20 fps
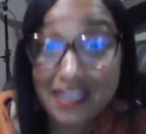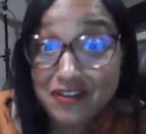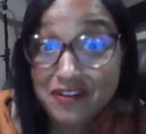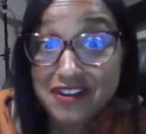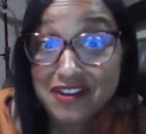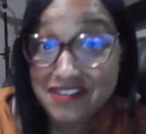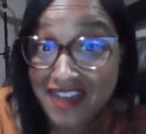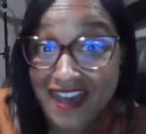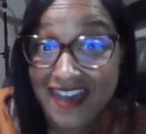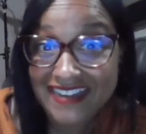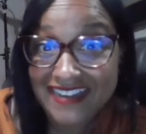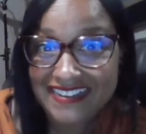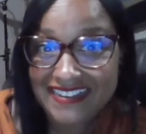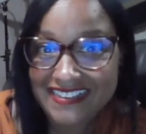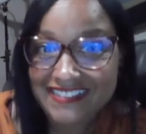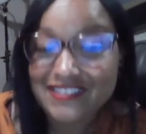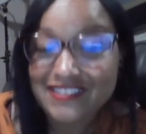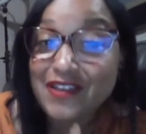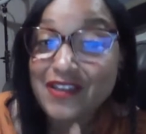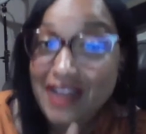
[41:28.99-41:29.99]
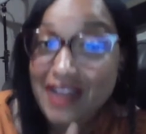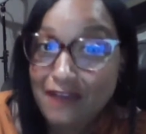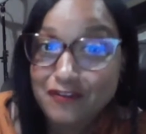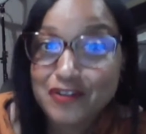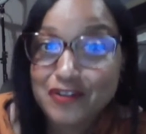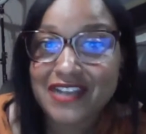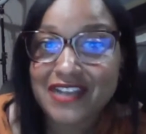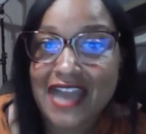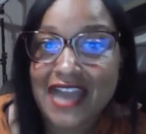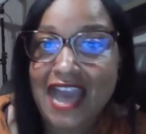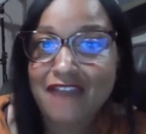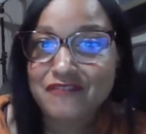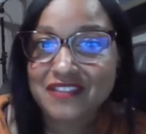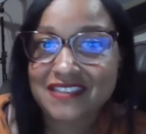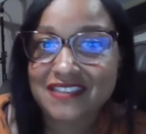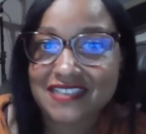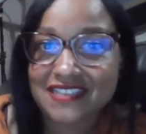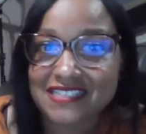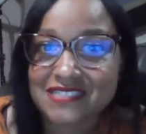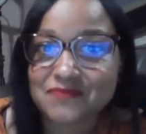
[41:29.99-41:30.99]
it or not, you're gonna have a good laugh at
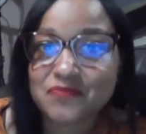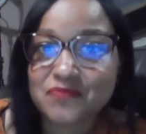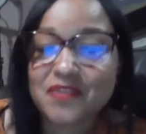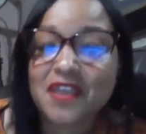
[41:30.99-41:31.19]
this.